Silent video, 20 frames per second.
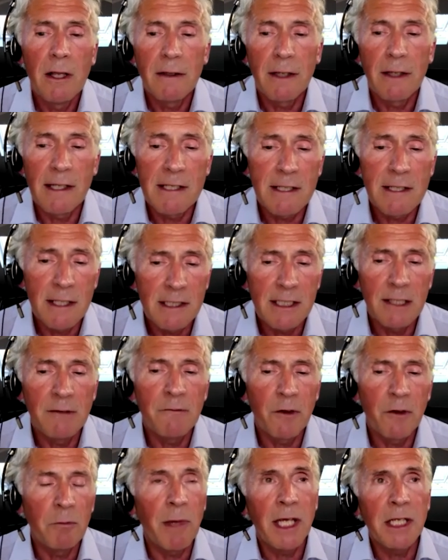this, this
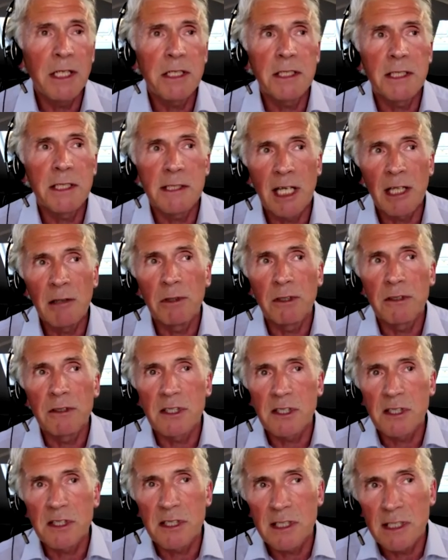information is able
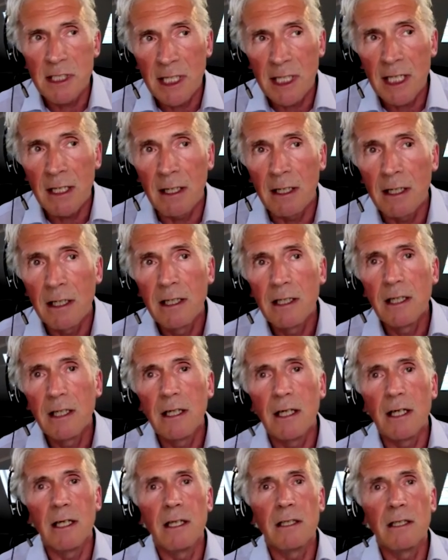to steer
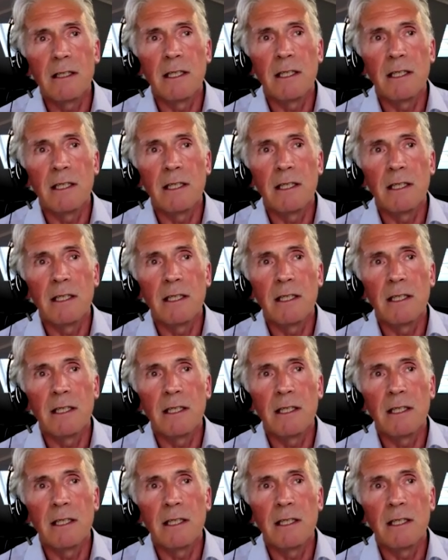uh,